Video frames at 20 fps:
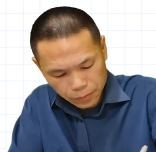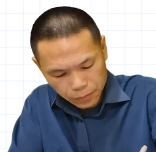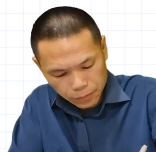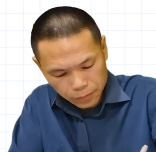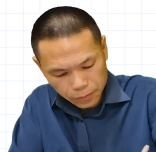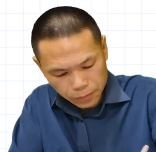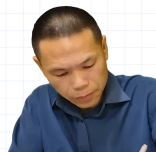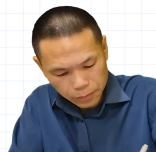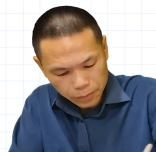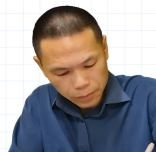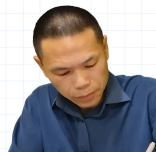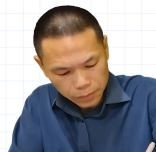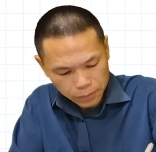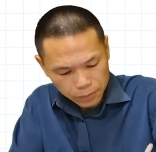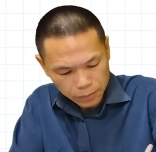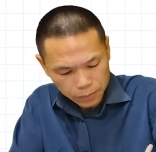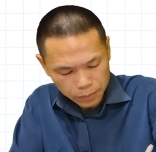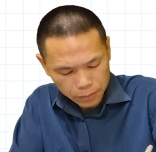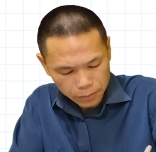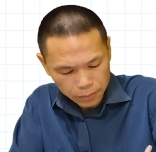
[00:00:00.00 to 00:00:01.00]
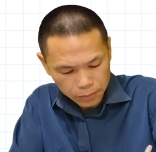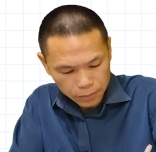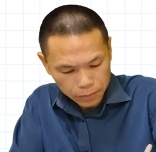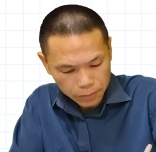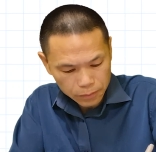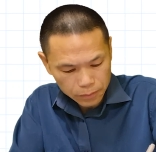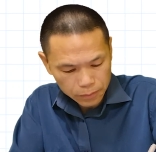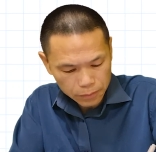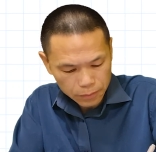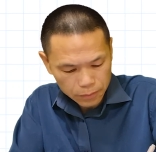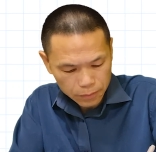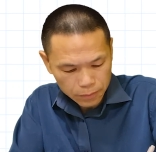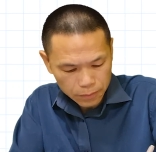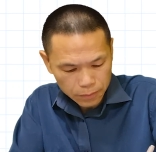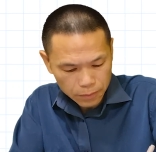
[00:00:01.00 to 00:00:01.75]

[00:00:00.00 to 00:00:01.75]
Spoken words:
Nobody speaks.